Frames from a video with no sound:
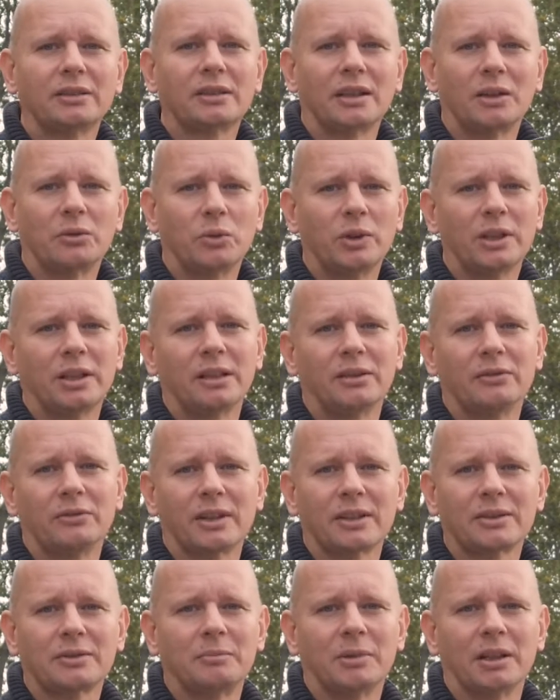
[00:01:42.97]
and with the
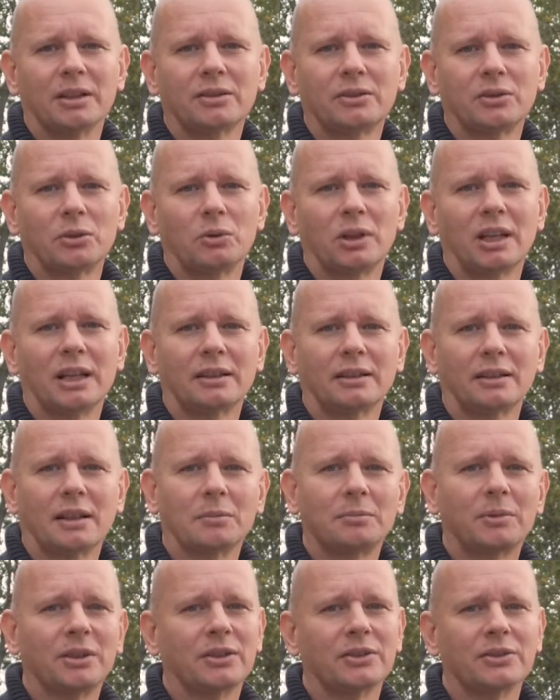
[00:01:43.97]
investment you will end up
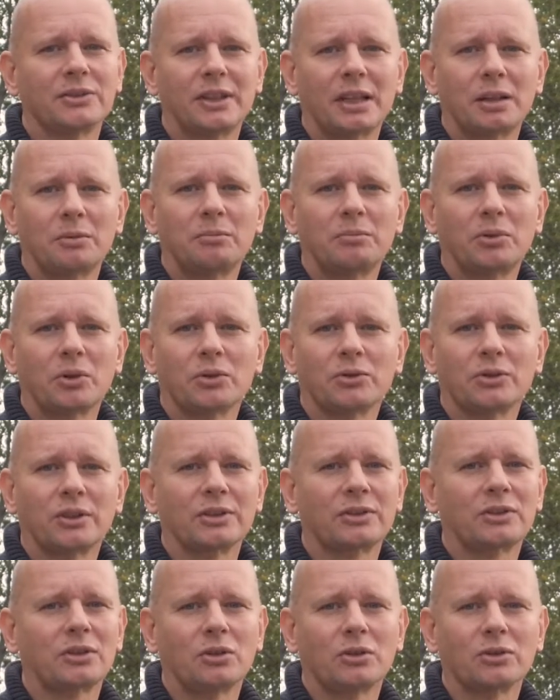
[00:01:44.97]
in the same process
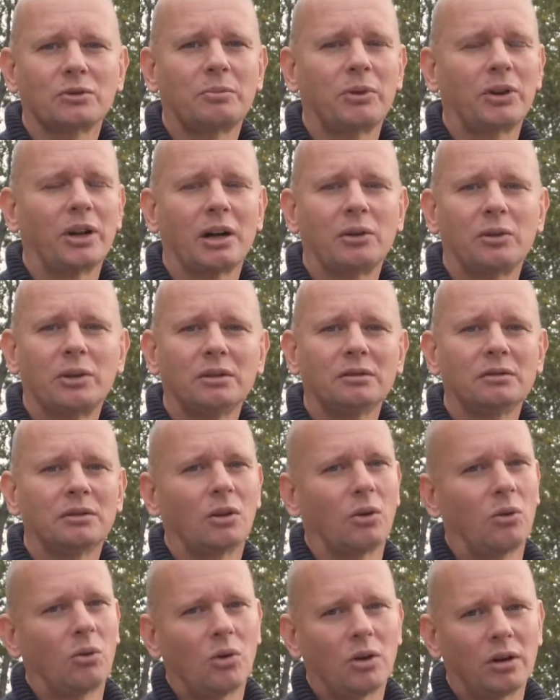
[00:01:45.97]
cost per hour
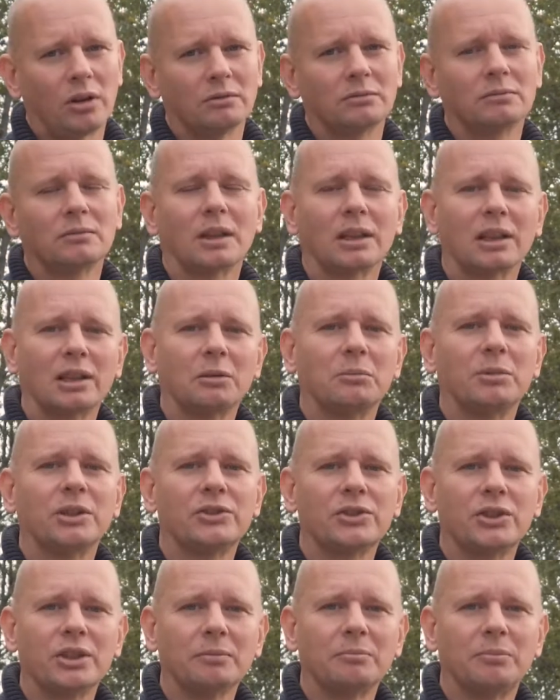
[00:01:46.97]
or a little bit
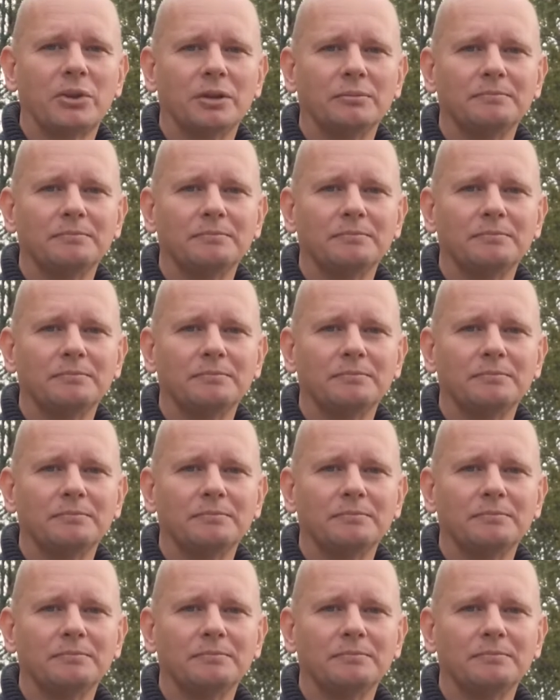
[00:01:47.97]
cheaper.